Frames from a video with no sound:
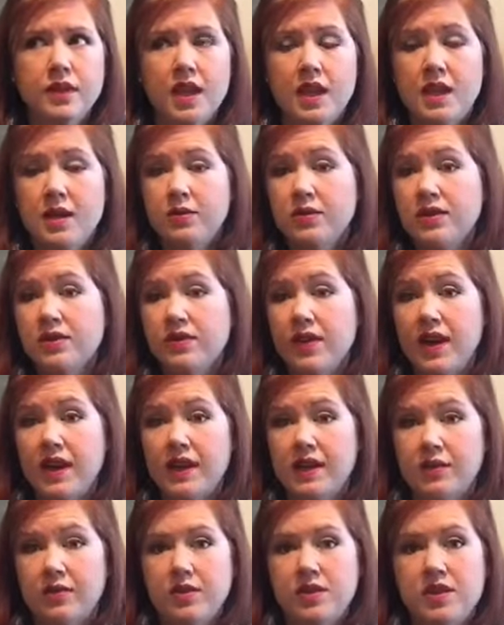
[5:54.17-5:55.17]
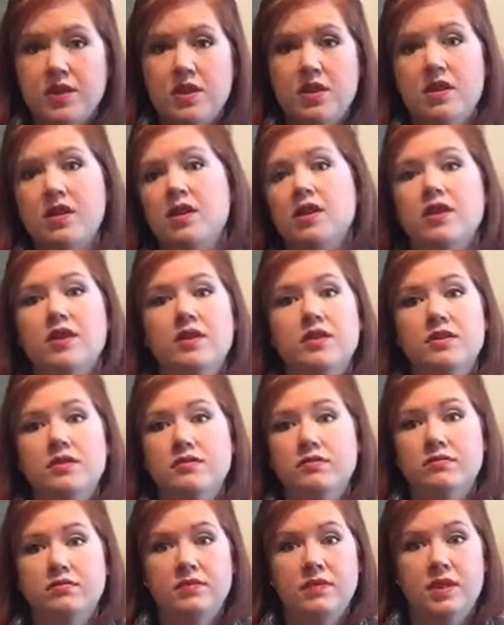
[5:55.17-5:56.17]
it was fine. It was all
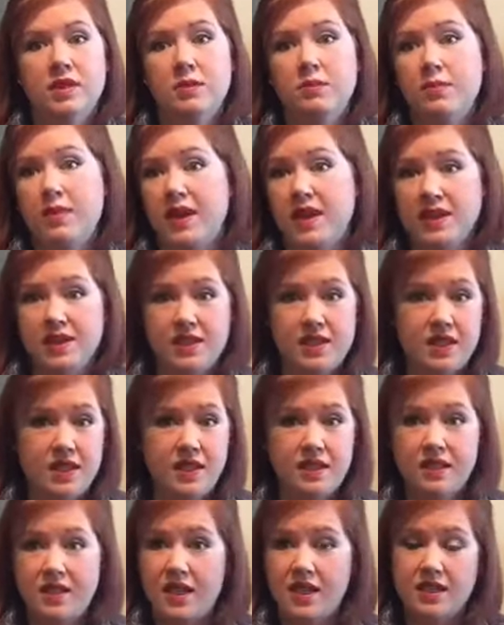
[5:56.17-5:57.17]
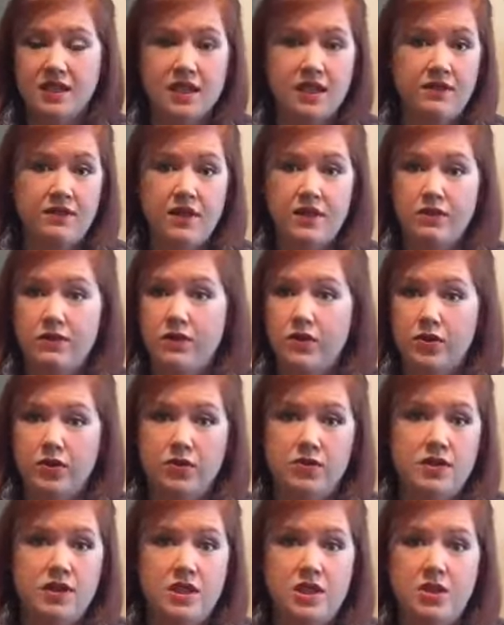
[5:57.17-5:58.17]
the basic Thanksgiving
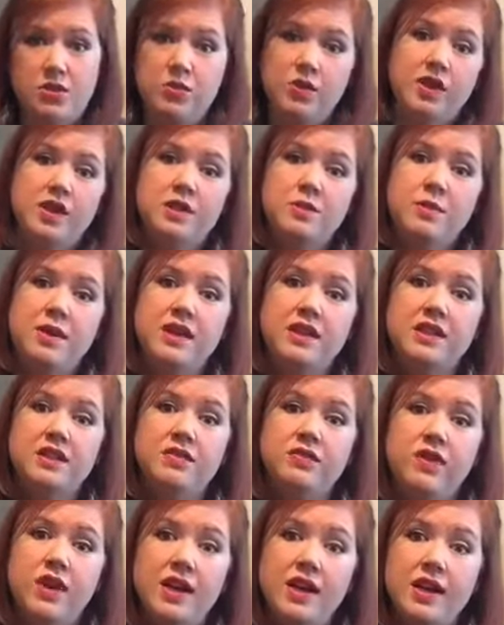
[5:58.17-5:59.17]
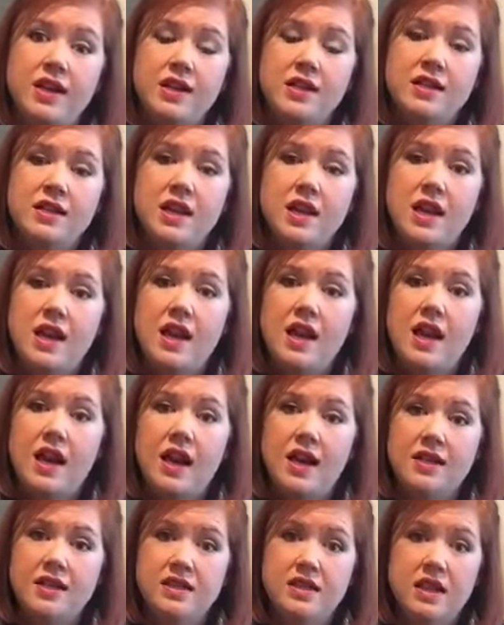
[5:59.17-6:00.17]
foods that you would expect to find.
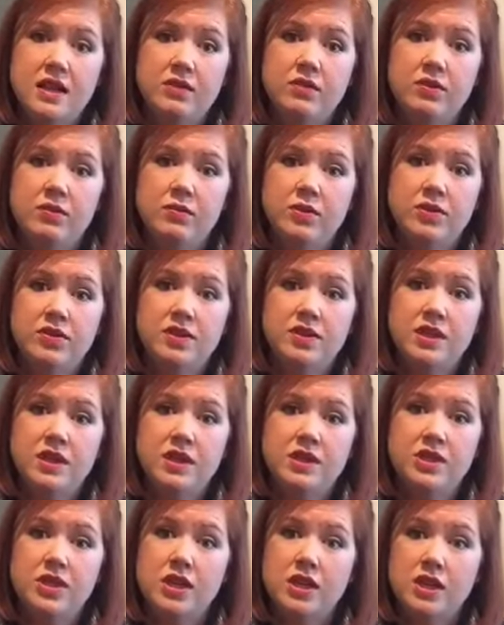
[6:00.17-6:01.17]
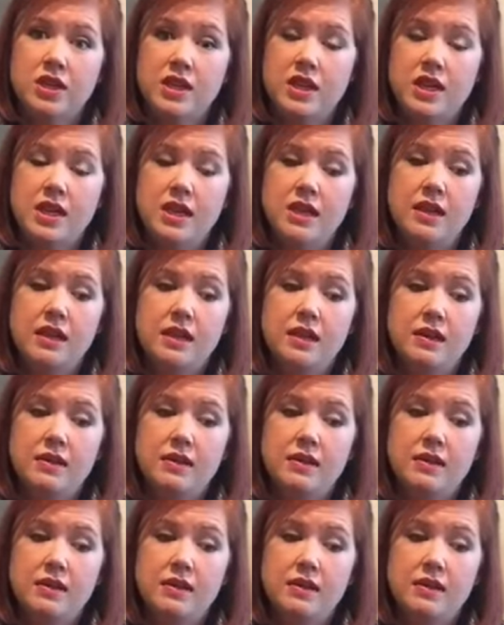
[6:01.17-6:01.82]
I stuck with mostly turkey,